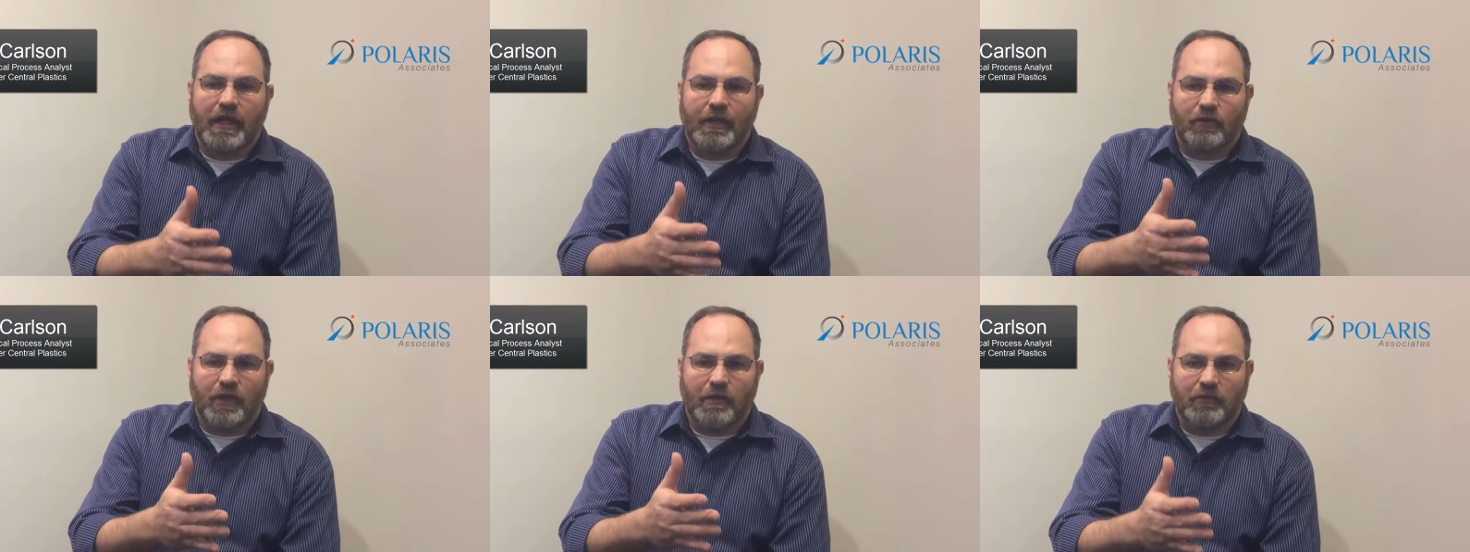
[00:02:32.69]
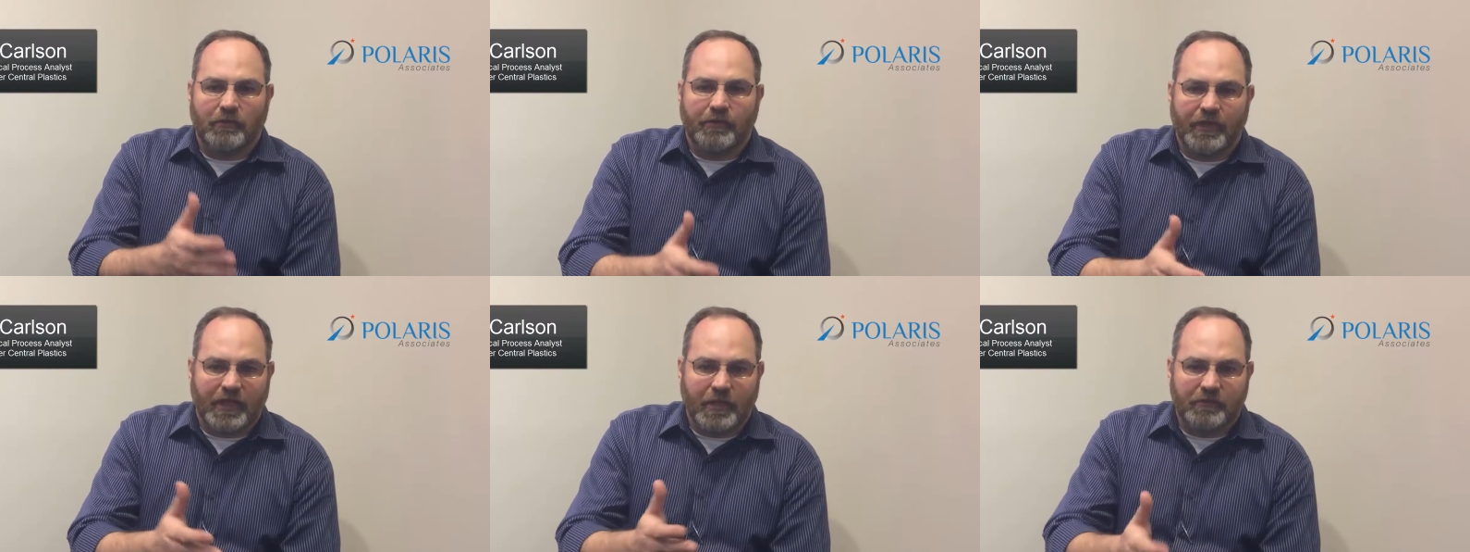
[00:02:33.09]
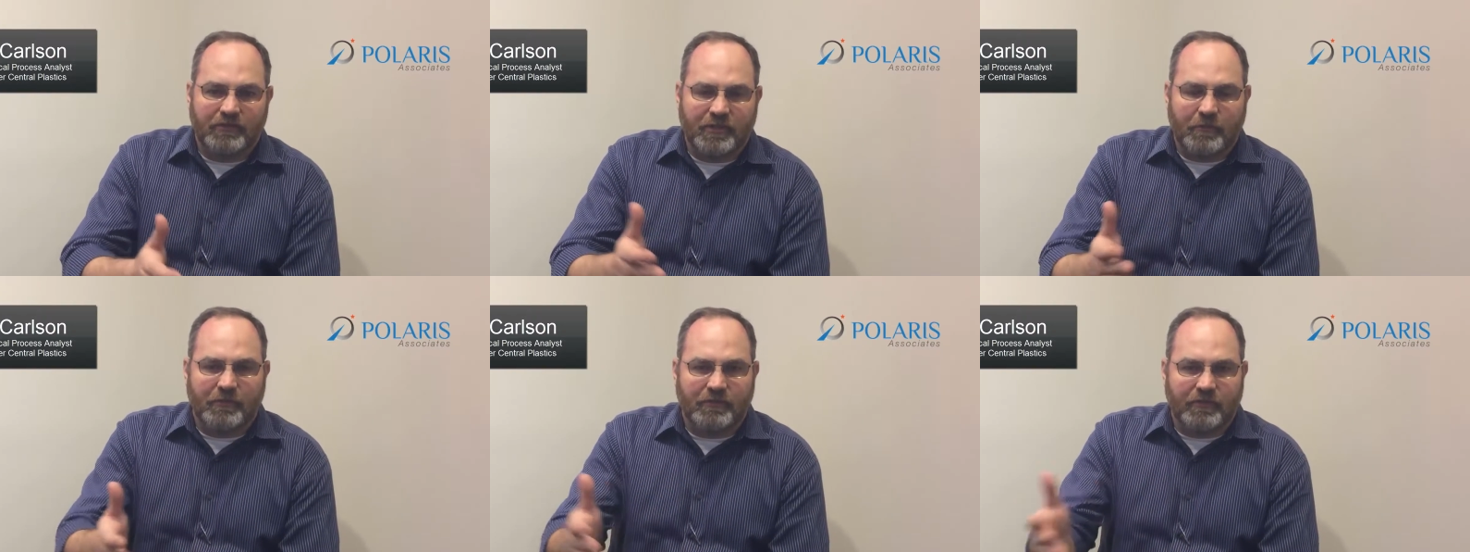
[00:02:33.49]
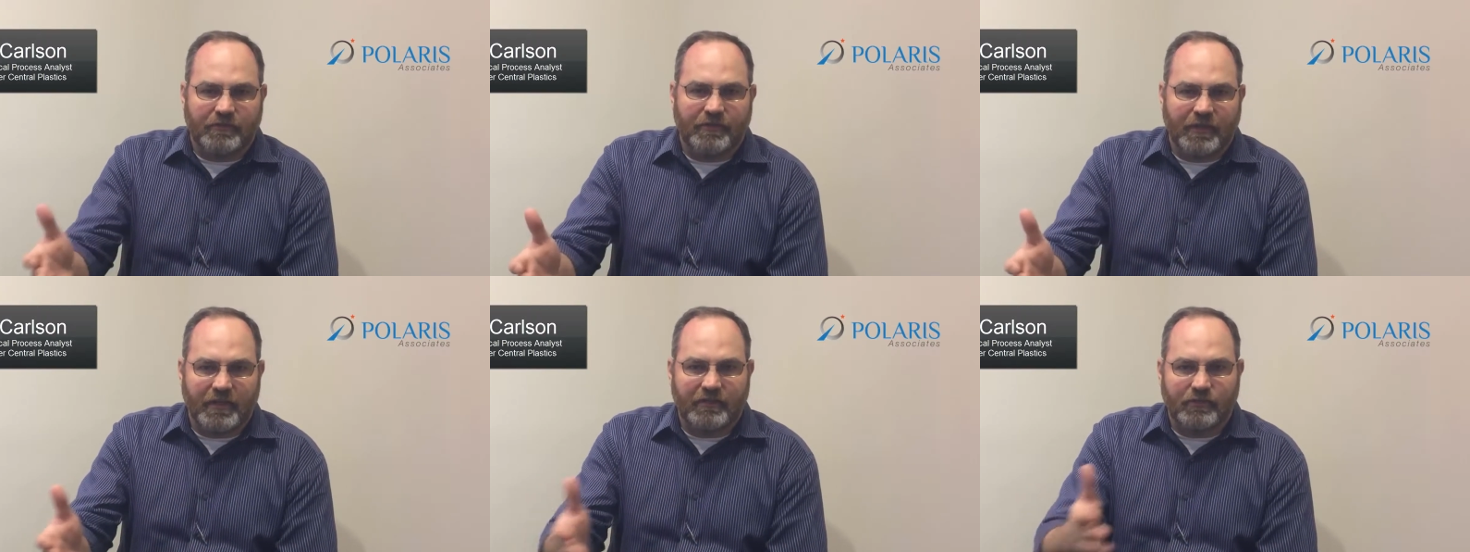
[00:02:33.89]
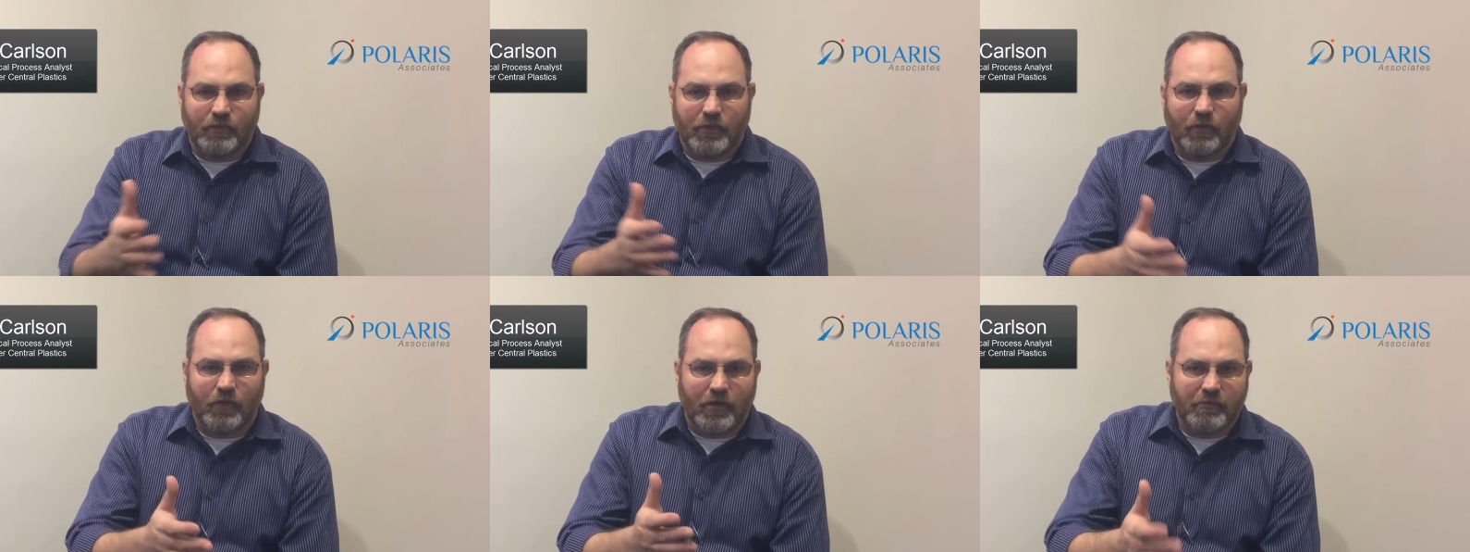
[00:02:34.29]
and we're able to pick up snippets of things that
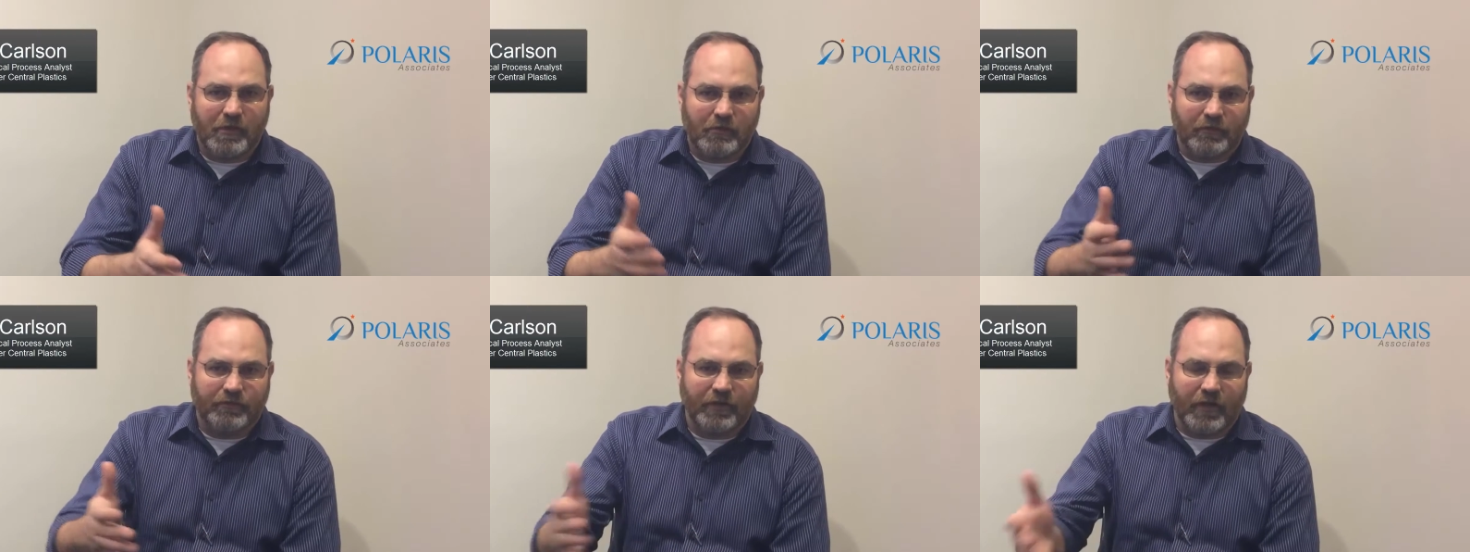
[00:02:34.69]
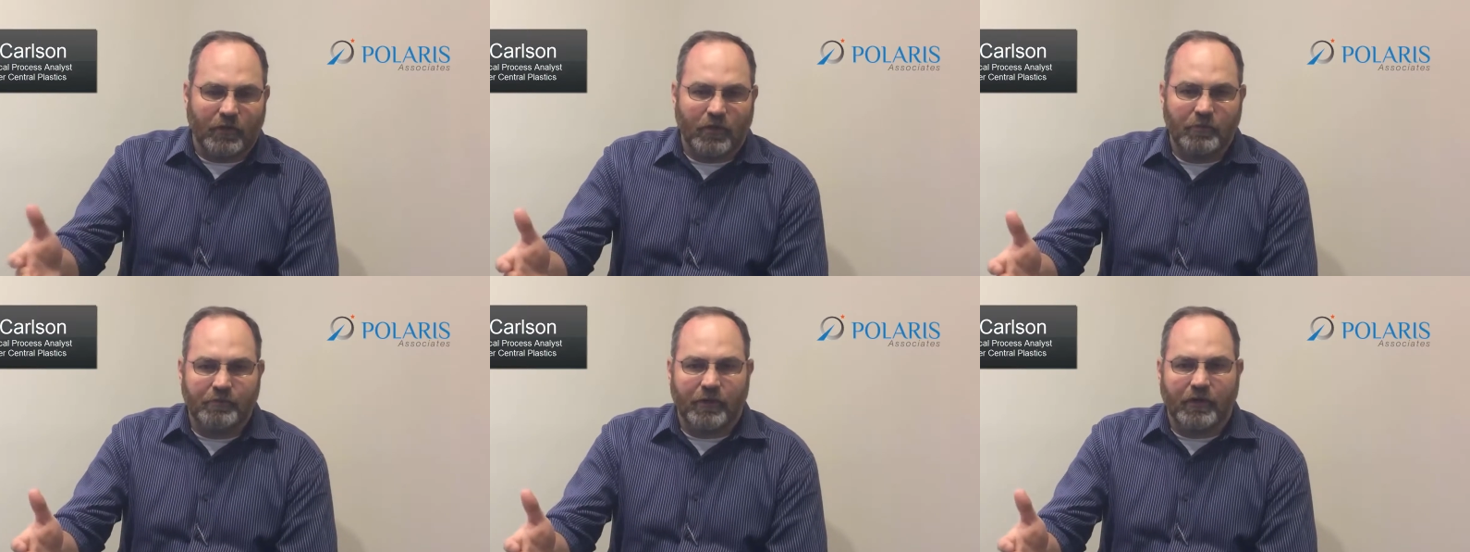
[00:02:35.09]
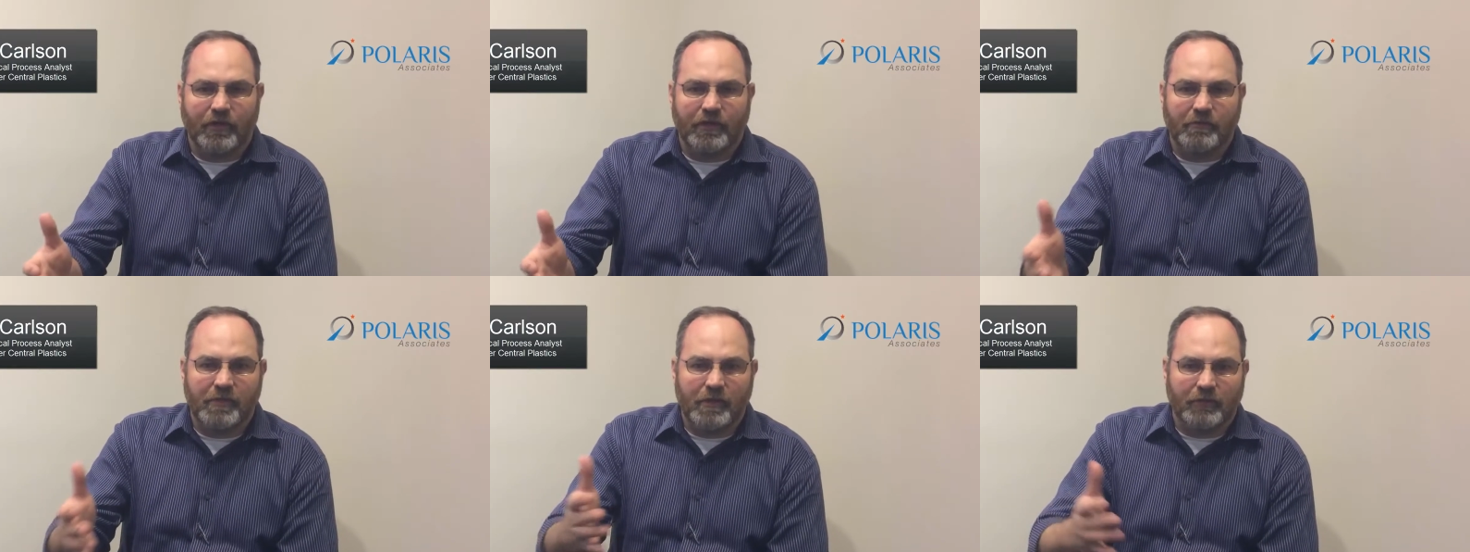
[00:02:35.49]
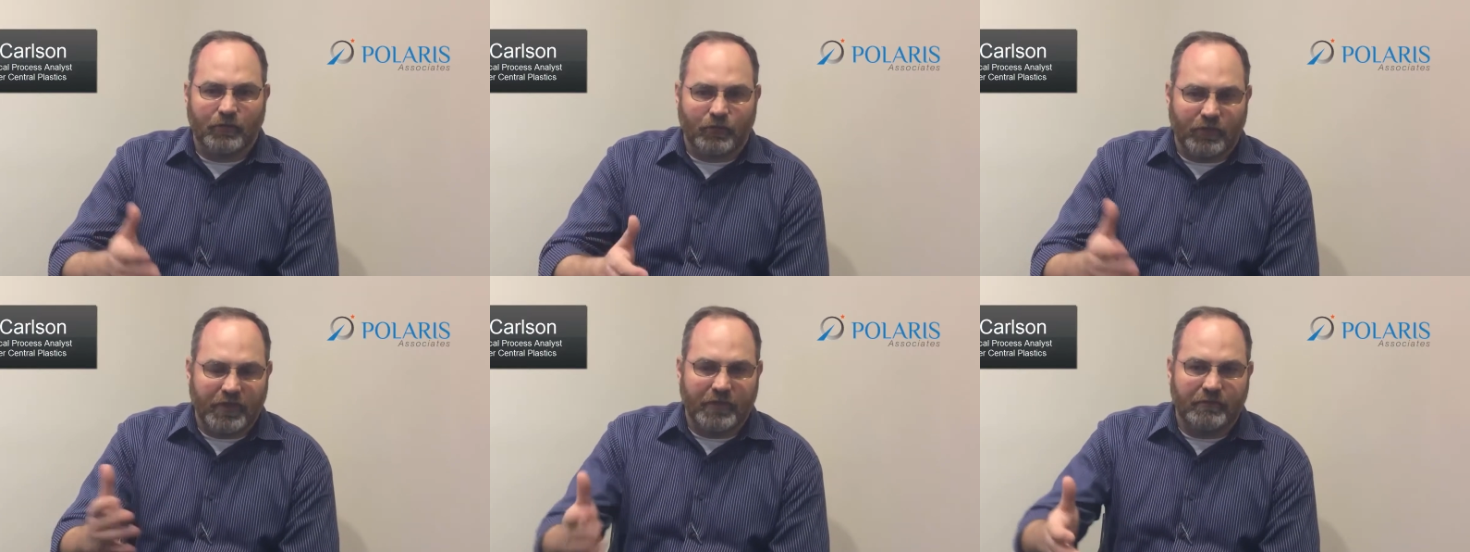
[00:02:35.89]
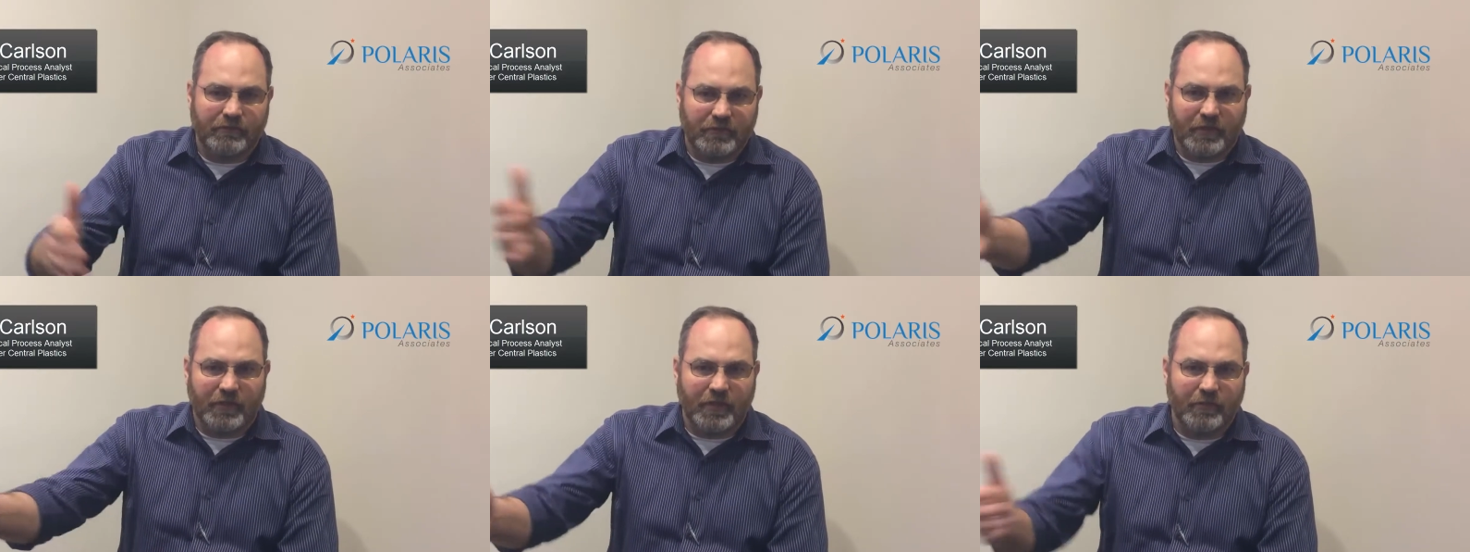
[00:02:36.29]
we wanted to be able to follow up on, to be able to read,
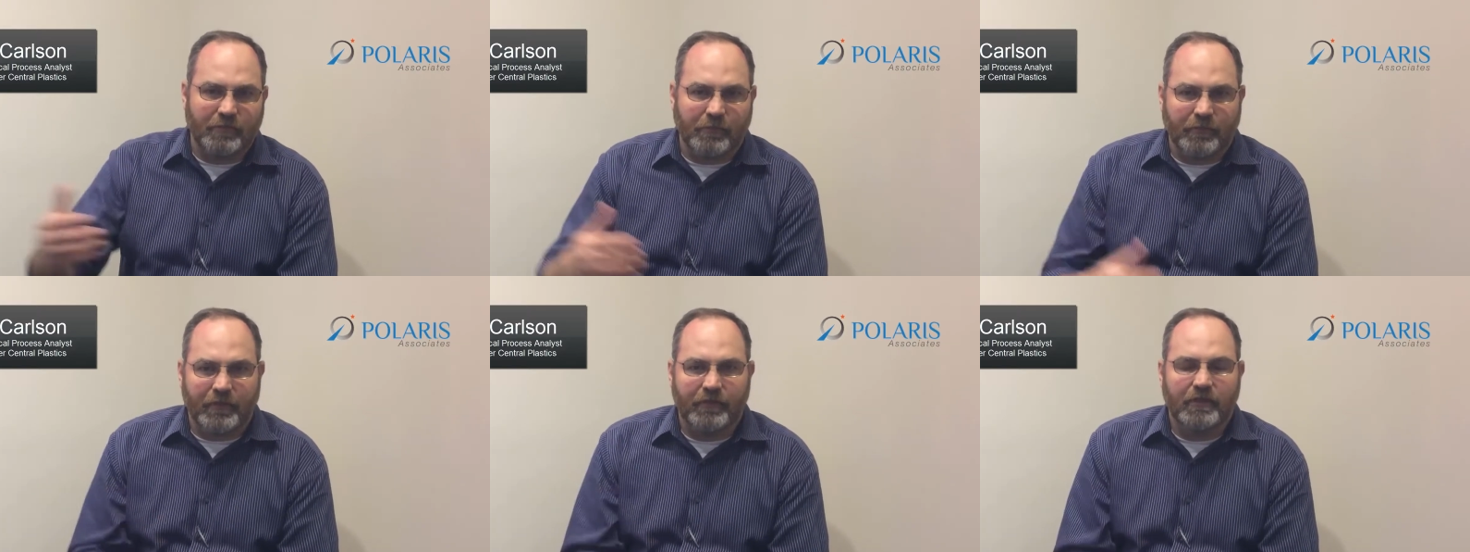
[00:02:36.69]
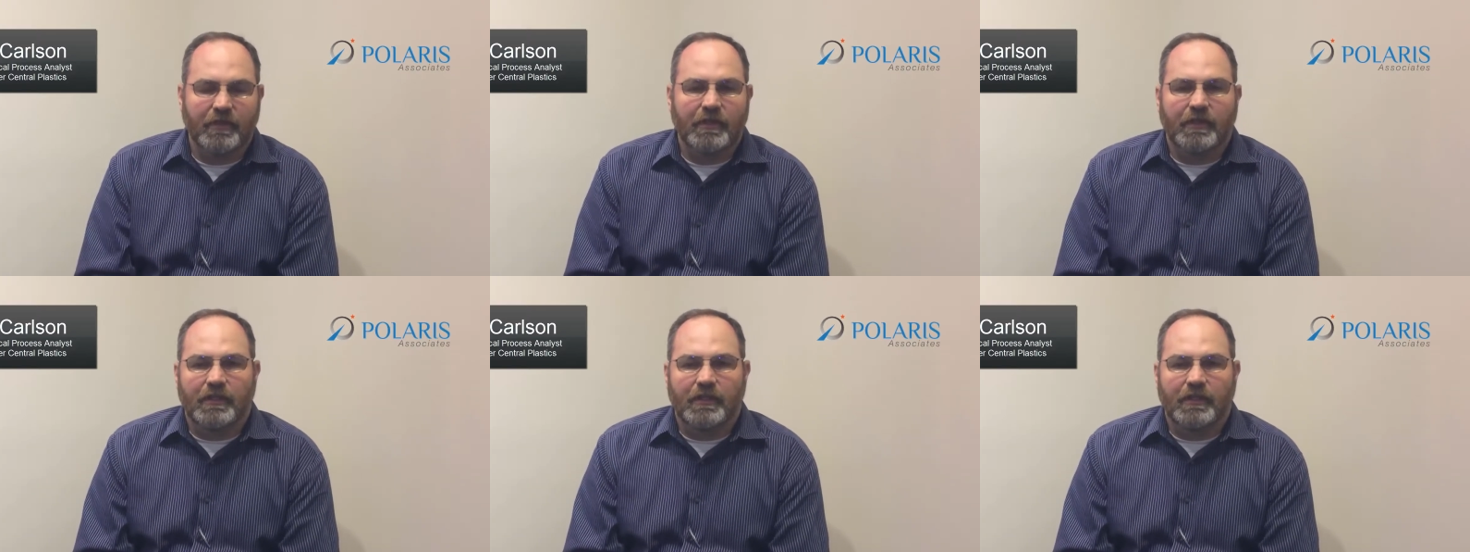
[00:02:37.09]
to implement,